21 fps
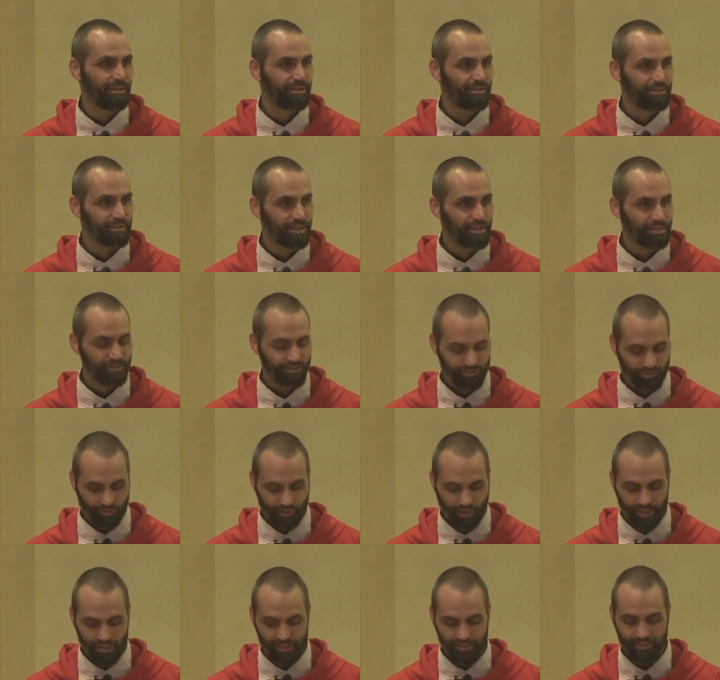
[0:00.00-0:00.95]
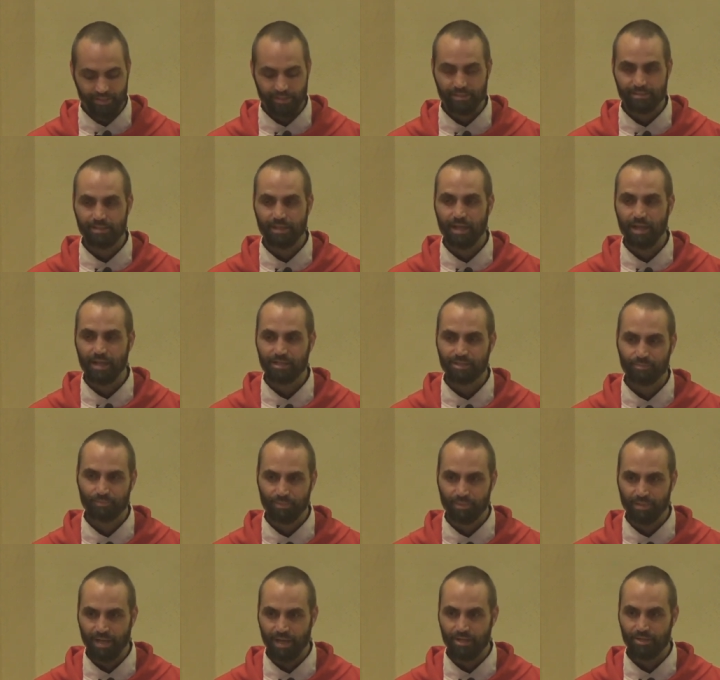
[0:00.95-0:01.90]
Jesus Christ is
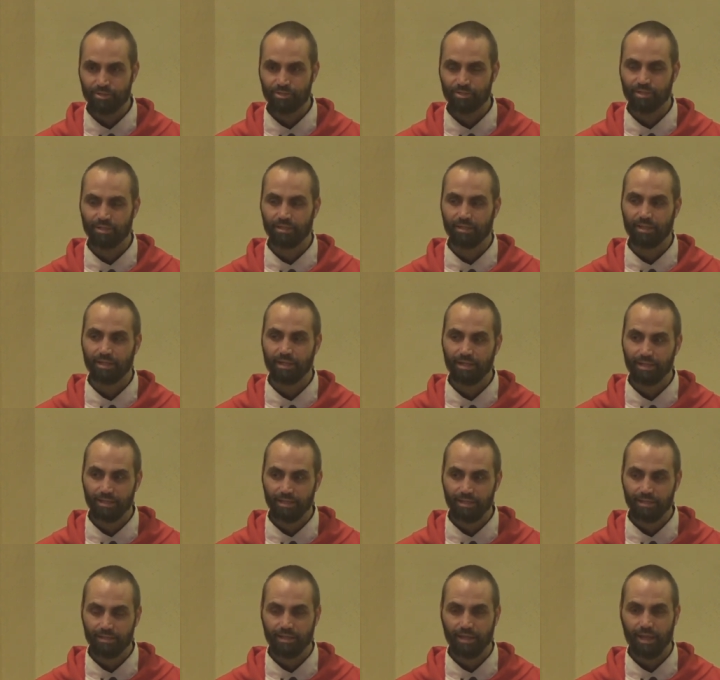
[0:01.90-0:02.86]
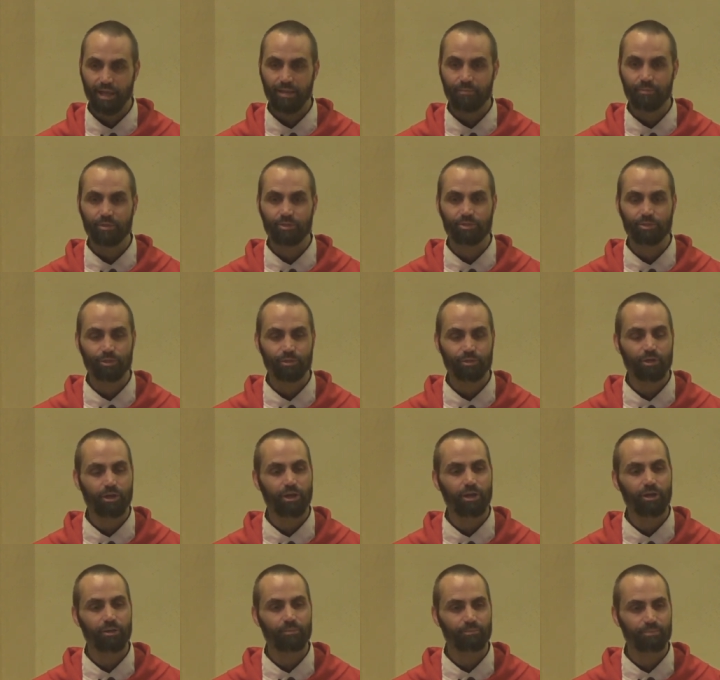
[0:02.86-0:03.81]
expiation. He came and took
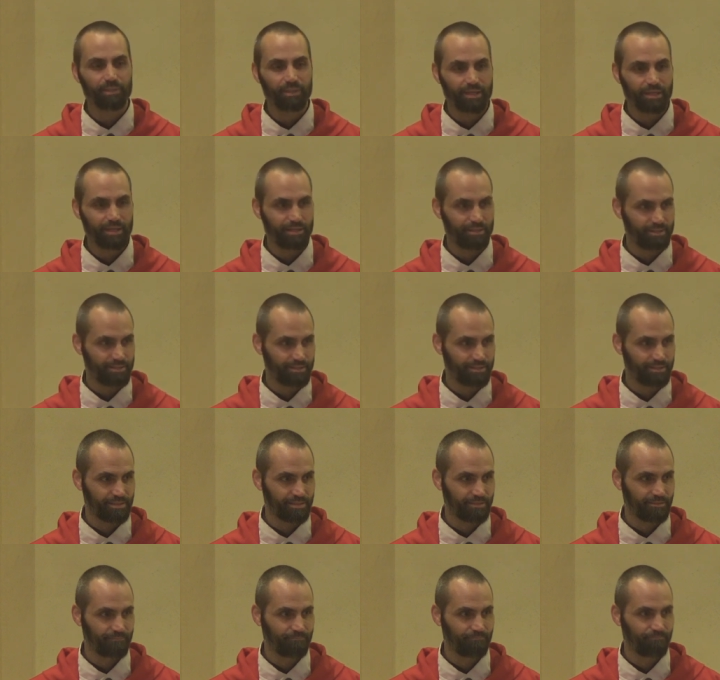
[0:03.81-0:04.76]
our place.